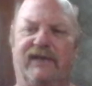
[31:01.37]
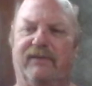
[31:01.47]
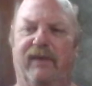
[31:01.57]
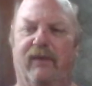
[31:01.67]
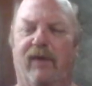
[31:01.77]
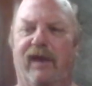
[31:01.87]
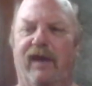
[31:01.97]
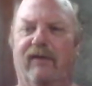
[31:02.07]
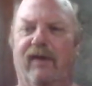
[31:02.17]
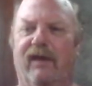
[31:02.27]
to be
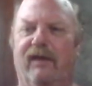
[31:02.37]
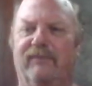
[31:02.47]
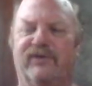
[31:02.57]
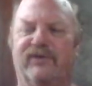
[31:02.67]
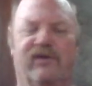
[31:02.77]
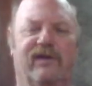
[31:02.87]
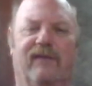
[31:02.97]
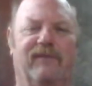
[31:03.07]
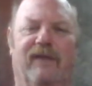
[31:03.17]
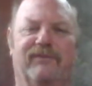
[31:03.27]
awake, right? I'm sure
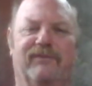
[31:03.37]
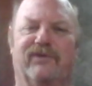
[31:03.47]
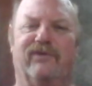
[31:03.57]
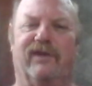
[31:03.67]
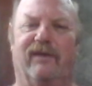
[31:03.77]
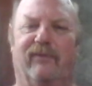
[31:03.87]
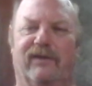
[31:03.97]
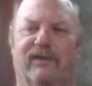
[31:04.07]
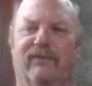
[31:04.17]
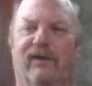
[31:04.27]
the
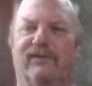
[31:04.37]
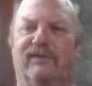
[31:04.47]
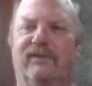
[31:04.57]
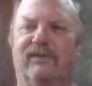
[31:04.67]
dimwit's watching.